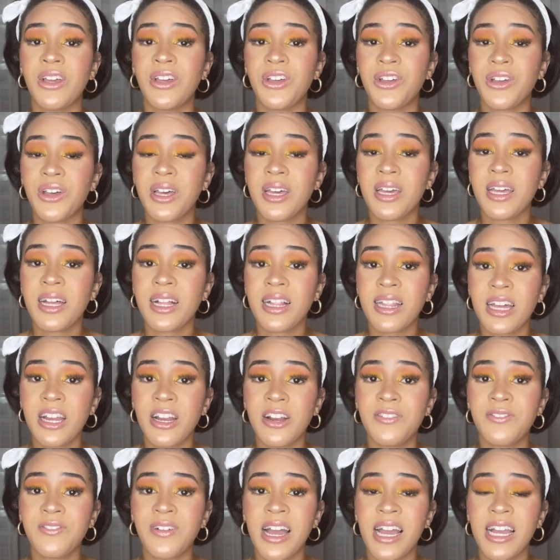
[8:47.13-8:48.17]
good
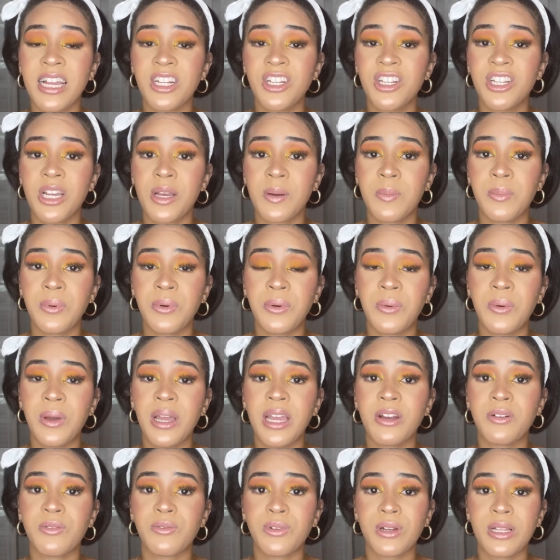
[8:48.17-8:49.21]
clarifying shampoo
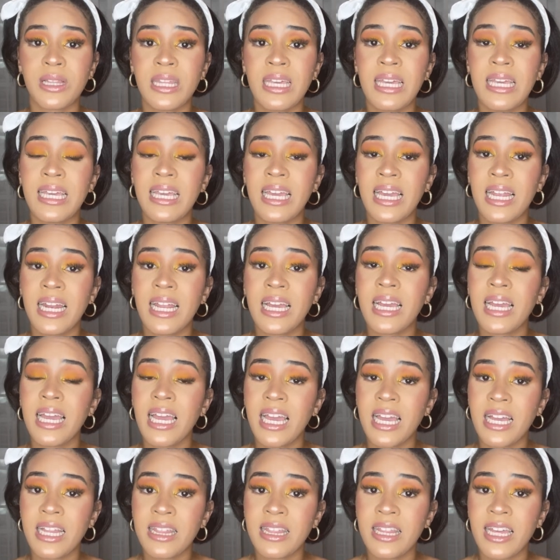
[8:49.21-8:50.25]
and really getting
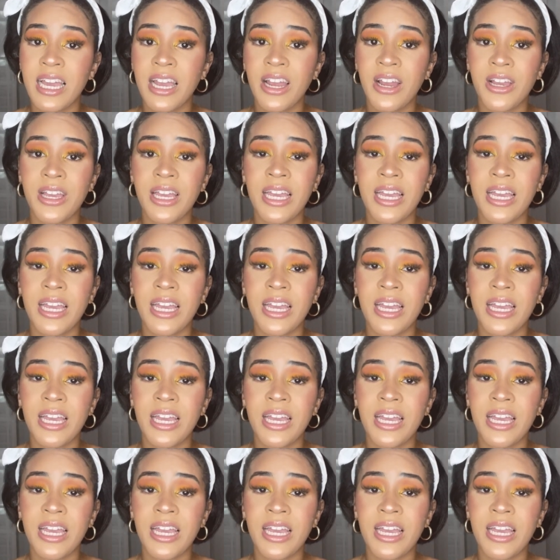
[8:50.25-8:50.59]
in there,